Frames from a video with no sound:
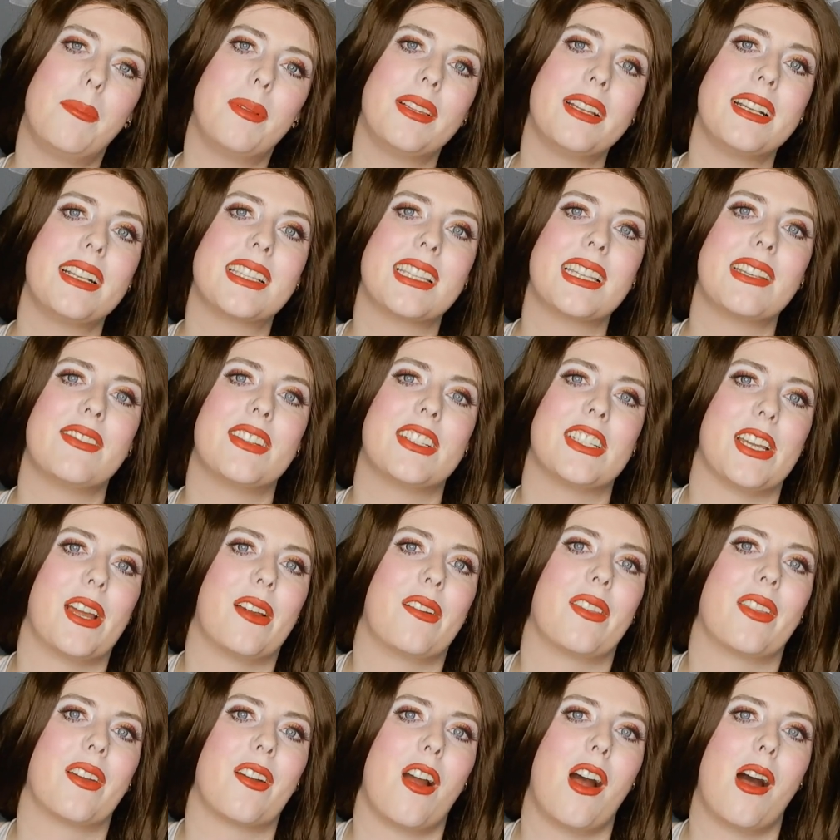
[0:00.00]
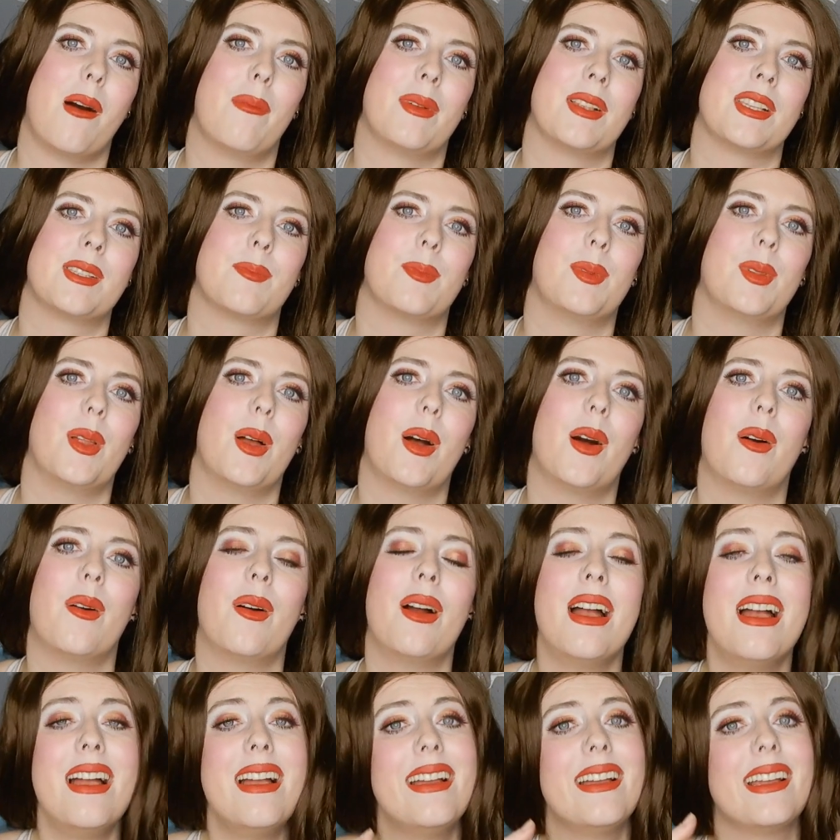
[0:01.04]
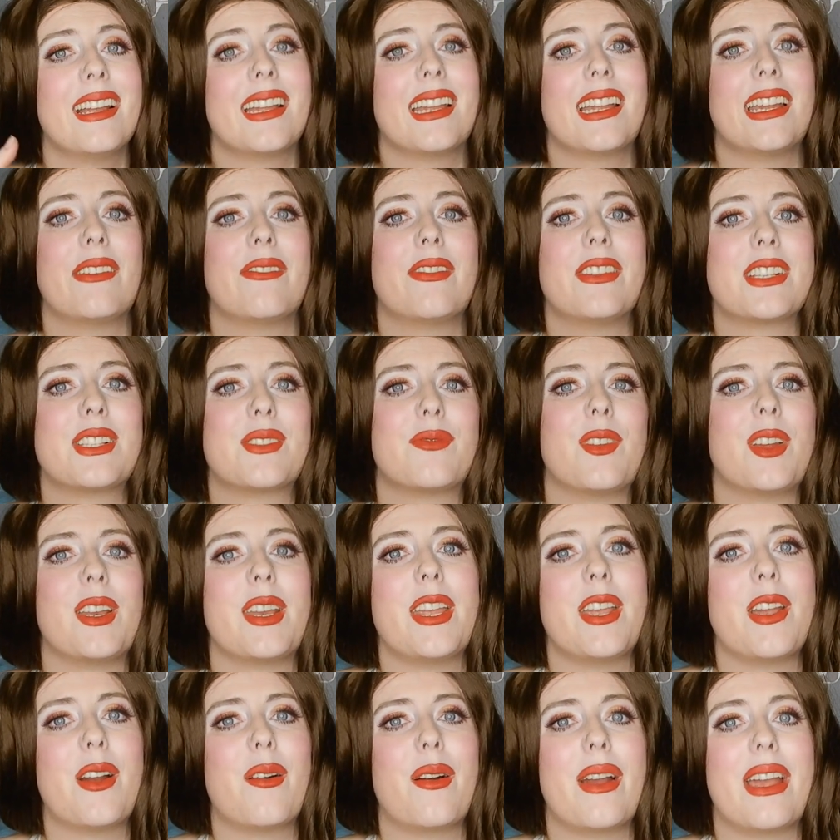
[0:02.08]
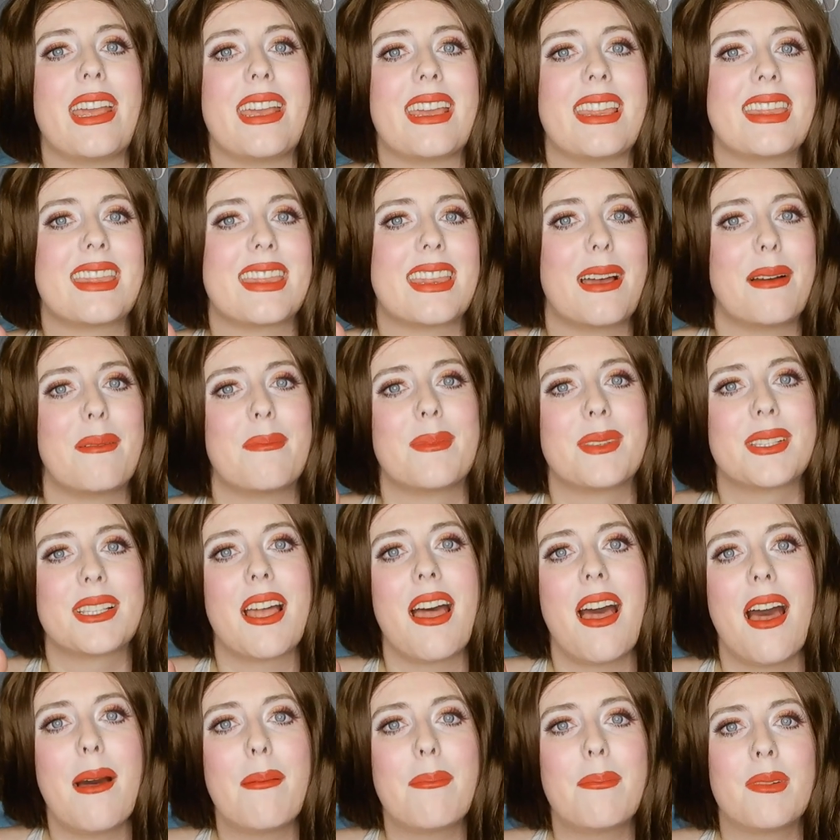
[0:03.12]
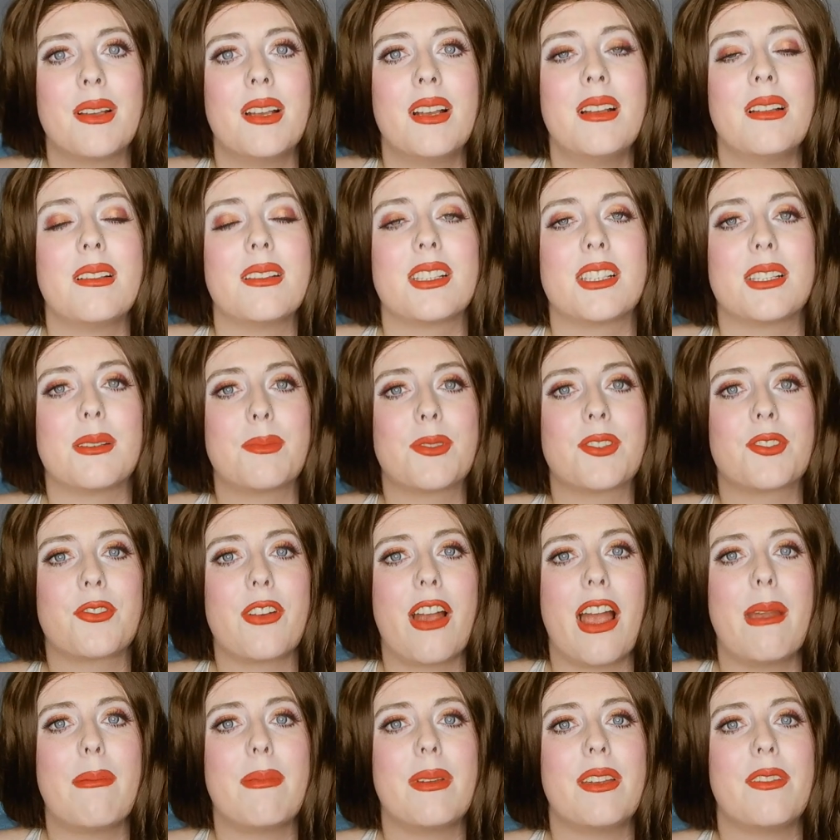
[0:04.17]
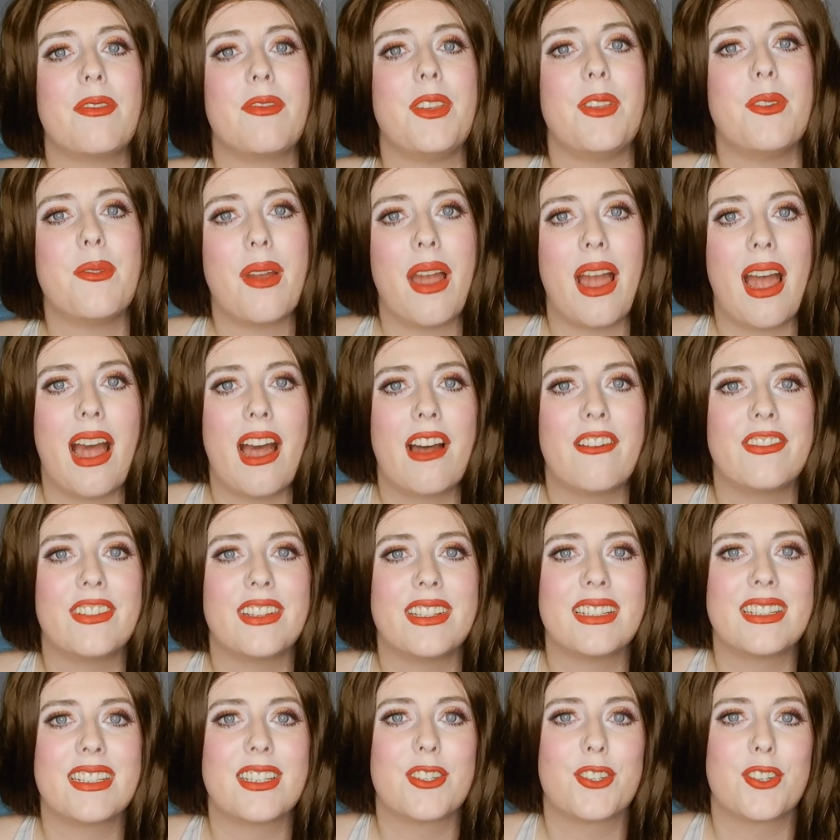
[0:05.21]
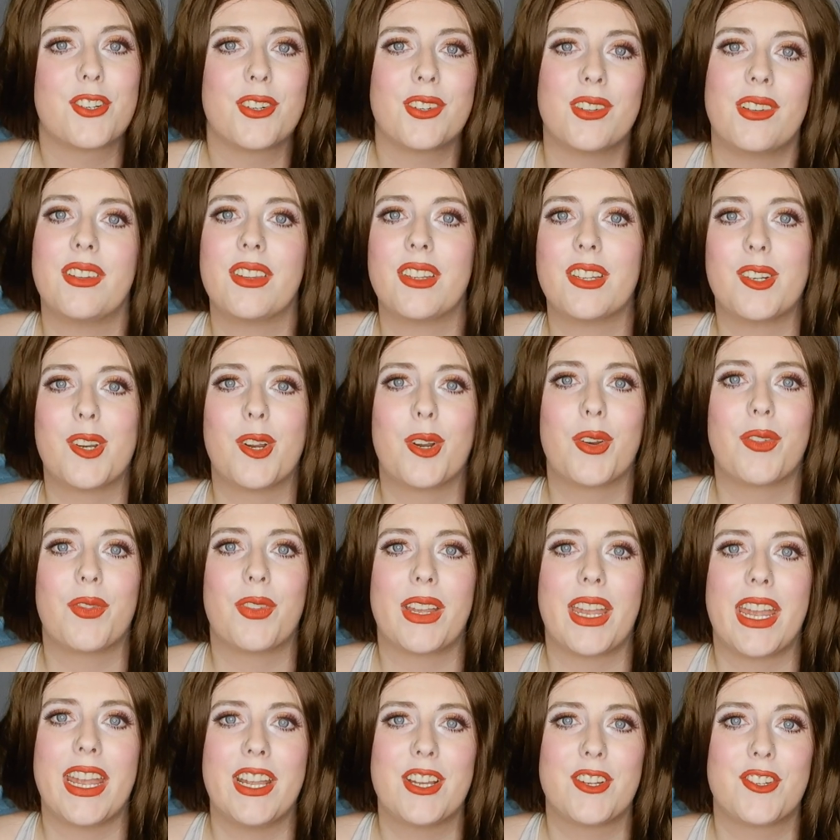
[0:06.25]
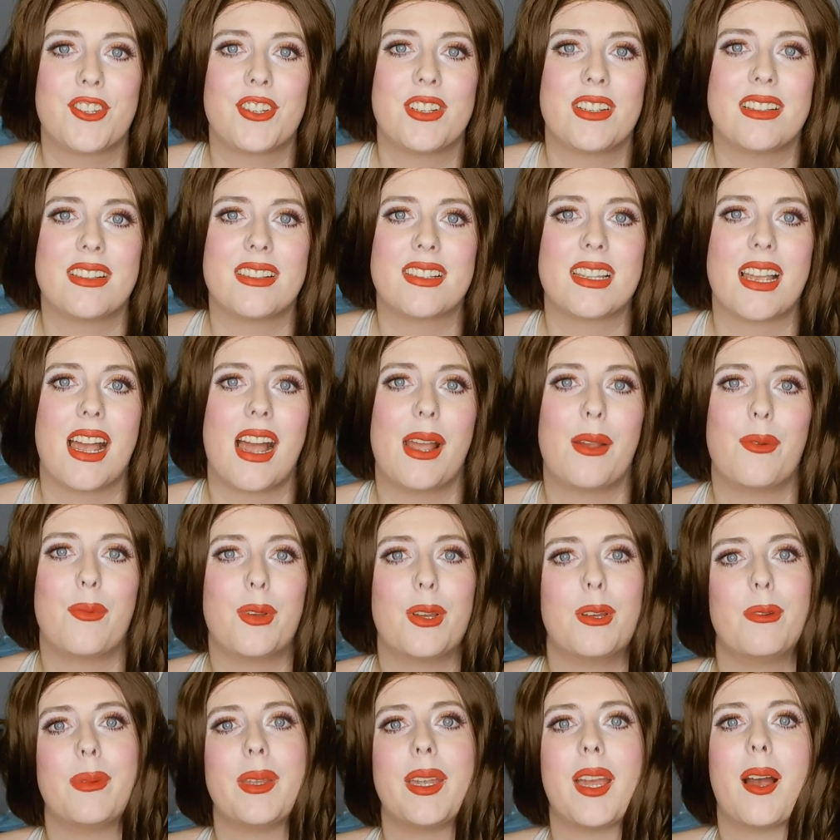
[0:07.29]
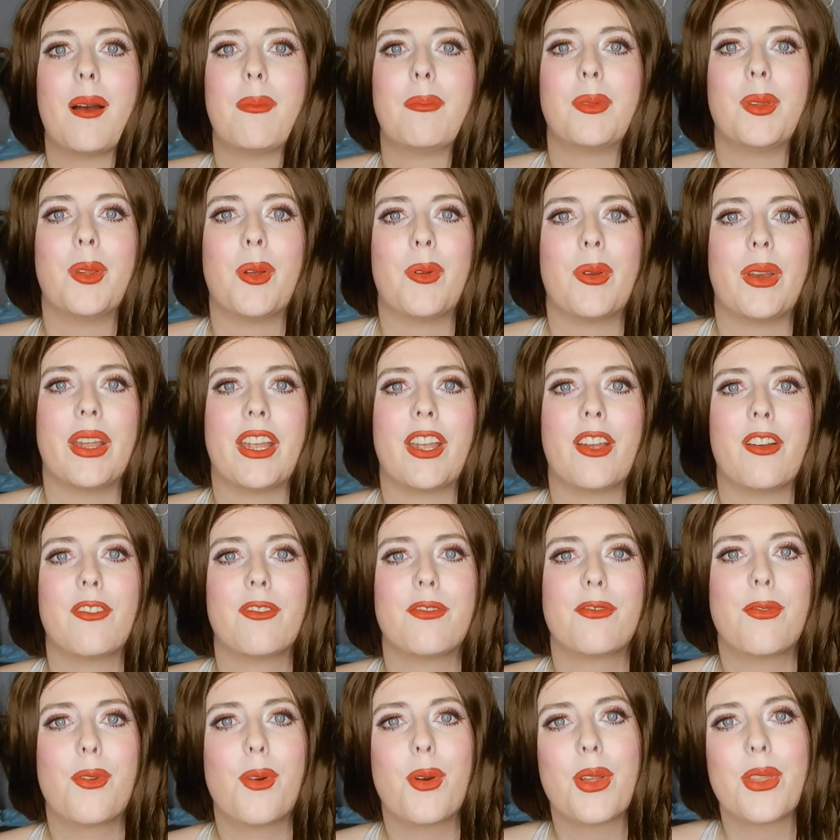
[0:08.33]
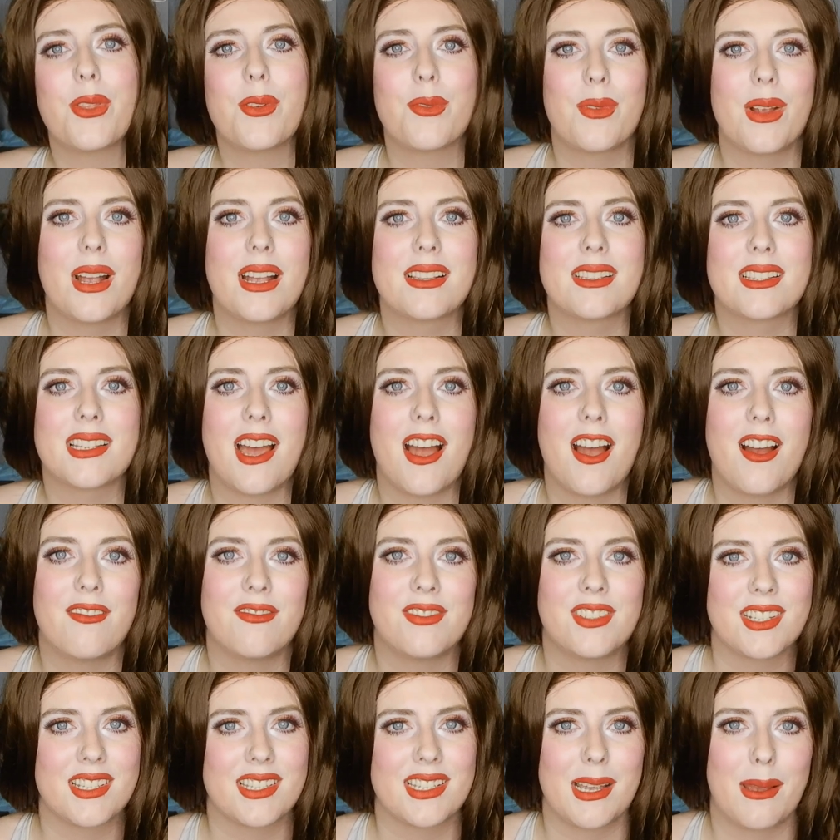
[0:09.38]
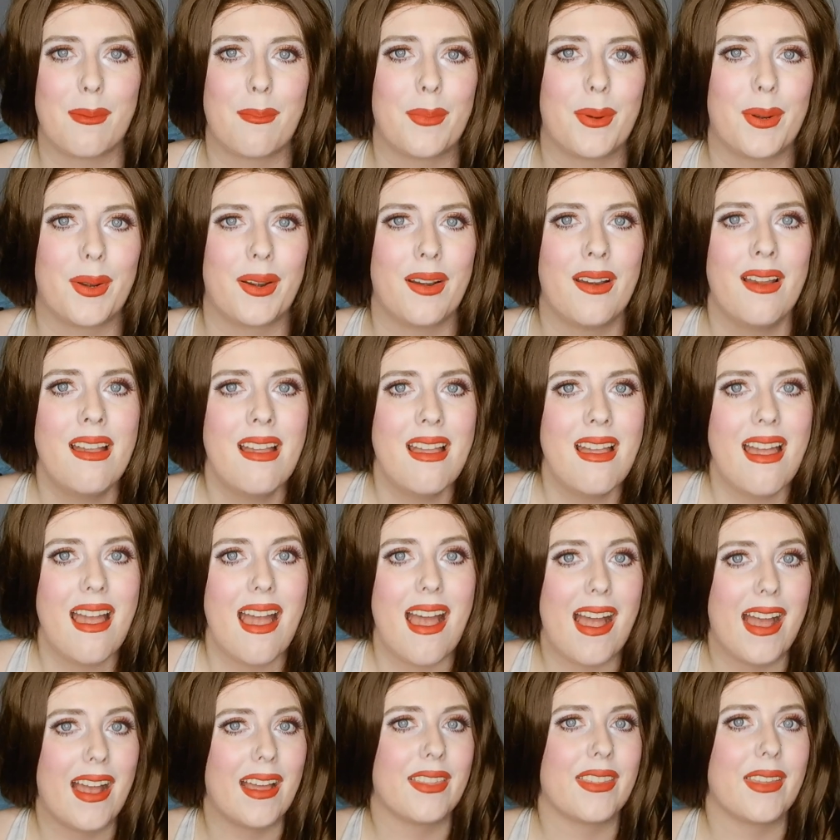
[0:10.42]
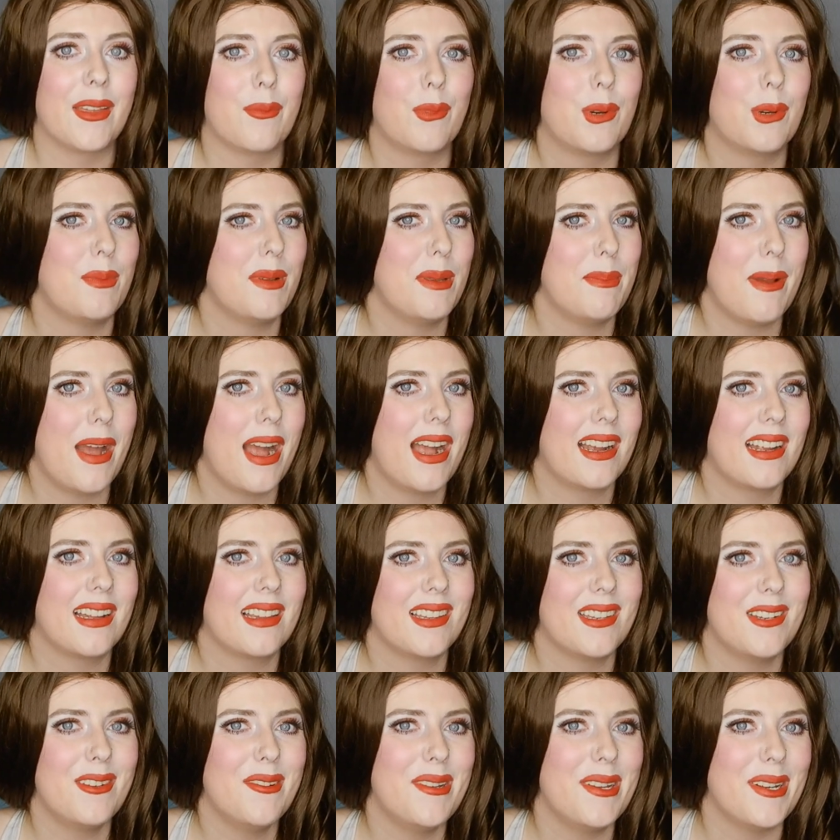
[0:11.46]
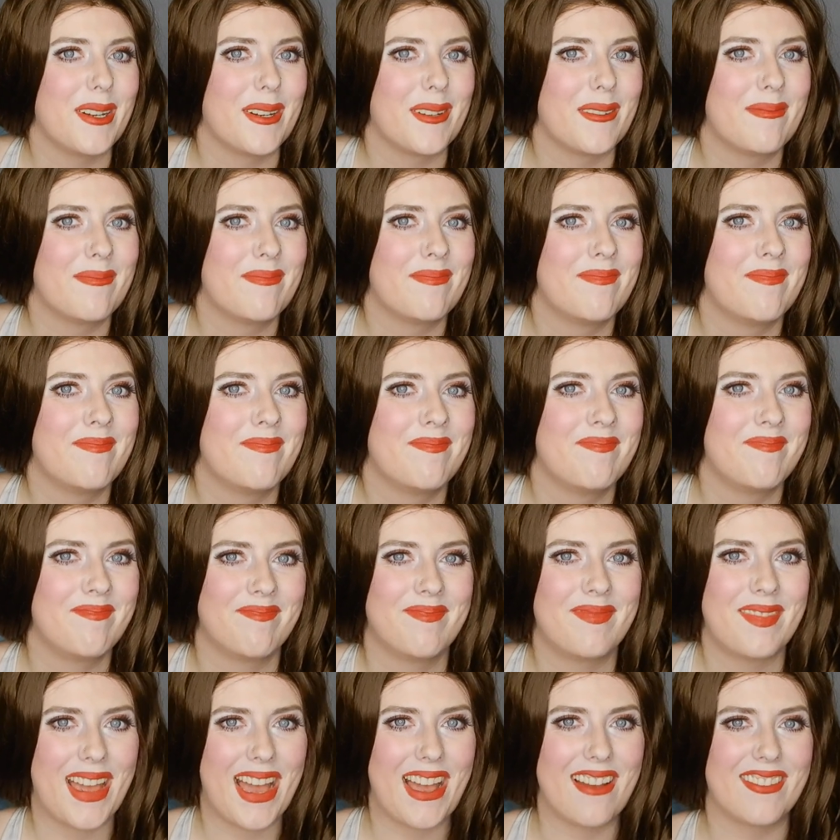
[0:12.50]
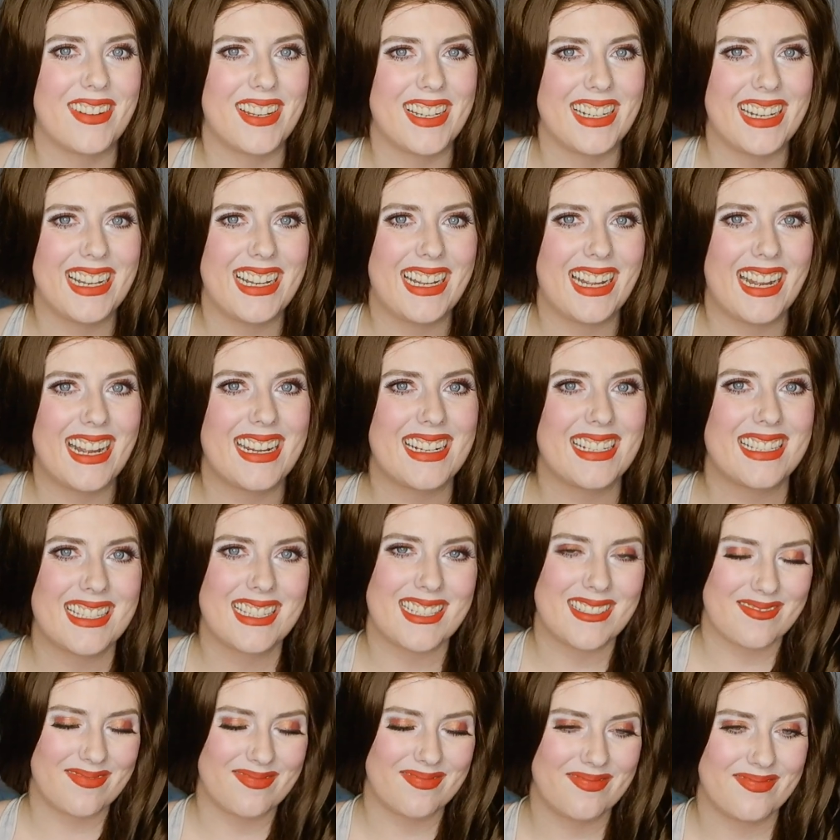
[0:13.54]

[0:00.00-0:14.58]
Please leave it down in the comments below. Give this video a thumbs up. Subscribe if you haven't. Turn on the notifications. I will be uploading for the rest of December, and then we'll be back in the new year. Have a good night, guys.